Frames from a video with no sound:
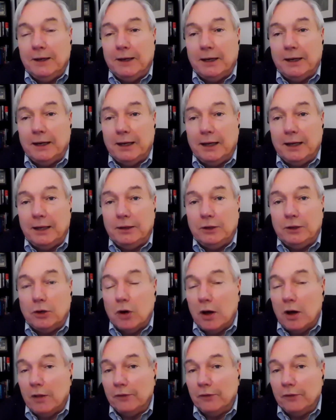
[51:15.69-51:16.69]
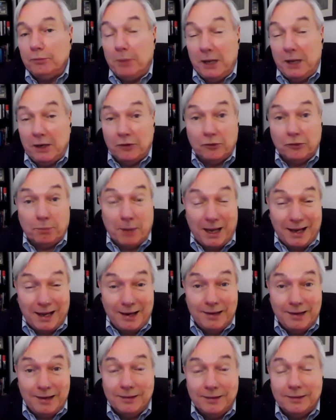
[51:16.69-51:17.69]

to call a spade a spade.